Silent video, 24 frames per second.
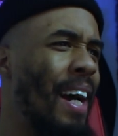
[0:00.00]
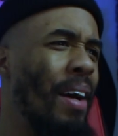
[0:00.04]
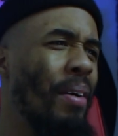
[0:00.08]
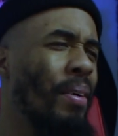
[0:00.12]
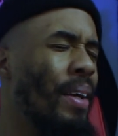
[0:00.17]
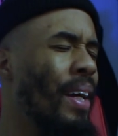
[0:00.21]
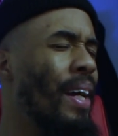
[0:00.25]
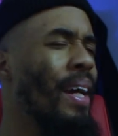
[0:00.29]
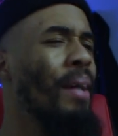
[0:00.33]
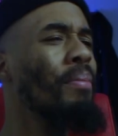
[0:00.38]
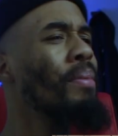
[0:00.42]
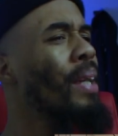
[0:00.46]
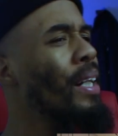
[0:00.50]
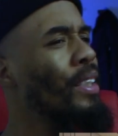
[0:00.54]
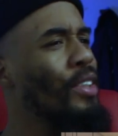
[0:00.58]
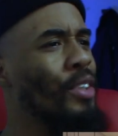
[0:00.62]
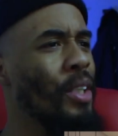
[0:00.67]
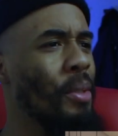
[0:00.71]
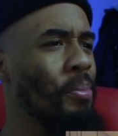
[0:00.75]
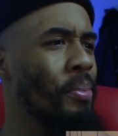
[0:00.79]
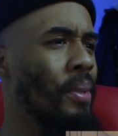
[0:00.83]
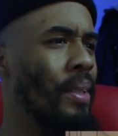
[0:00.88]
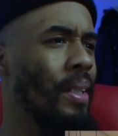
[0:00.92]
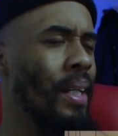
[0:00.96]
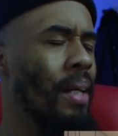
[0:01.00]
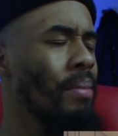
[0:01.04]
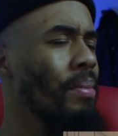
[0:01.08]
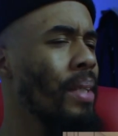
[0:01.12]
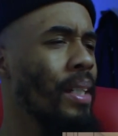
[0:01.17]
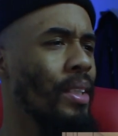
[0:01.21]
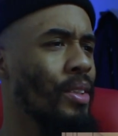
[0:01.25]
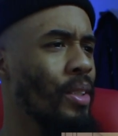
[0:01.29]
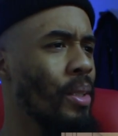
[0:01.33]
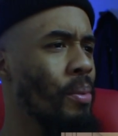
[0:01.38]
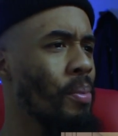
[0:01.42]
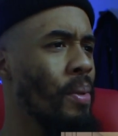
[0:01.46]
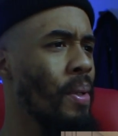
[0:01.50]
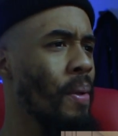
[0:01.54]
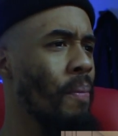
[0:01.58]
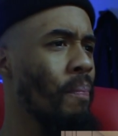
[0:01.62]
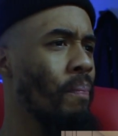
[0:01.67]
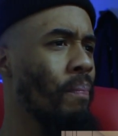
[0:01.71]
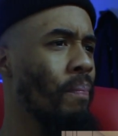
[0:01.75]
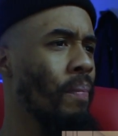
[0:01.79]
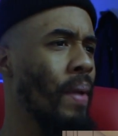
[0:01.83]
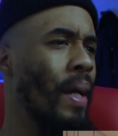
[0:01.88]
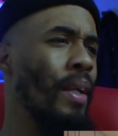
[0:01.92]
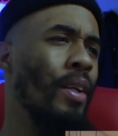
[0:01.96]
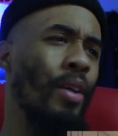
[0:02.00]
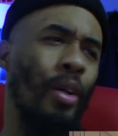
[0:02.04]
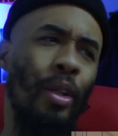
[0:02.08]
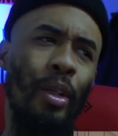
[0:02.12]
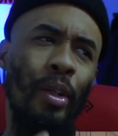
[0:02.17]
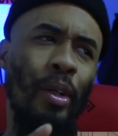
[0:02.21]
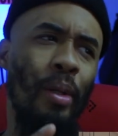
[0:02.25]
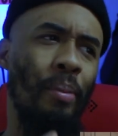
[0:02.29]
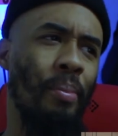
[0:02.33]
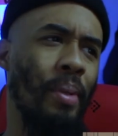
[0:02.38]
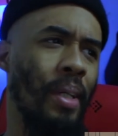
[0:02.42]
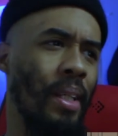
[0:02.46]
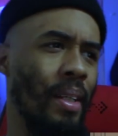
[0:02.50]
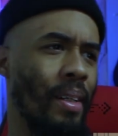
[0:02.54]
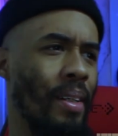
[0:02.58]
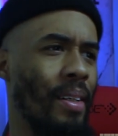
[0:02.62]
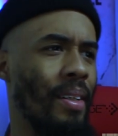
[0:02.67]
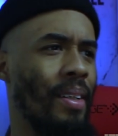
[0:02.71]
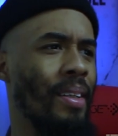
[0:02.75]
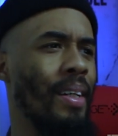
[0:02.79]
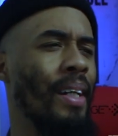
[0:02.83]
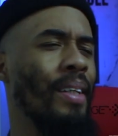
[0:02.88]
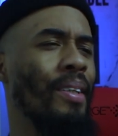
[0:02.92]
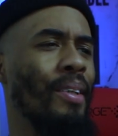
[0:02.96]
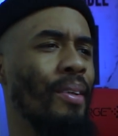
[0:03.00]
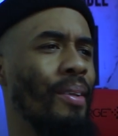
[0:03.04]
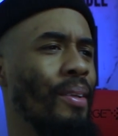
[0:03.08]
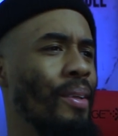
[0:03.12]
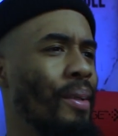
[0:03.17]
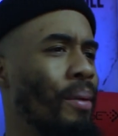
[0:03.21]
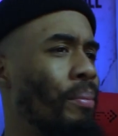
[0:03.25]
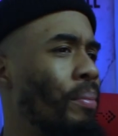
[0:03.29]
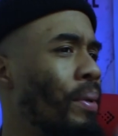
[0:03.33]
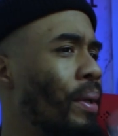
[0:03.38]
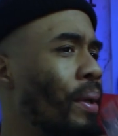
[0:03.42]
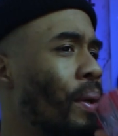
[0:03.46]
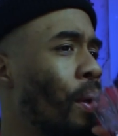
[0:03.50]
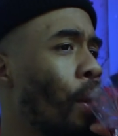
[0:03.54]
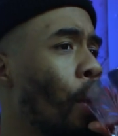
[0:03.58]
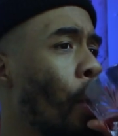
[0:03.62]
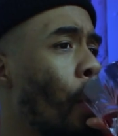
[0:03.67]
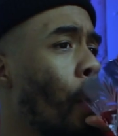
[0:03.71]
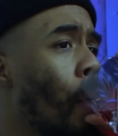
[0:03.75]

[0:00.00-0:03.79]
Okay, I'm not tripping. I know a little bit, y'all. I know a little bit.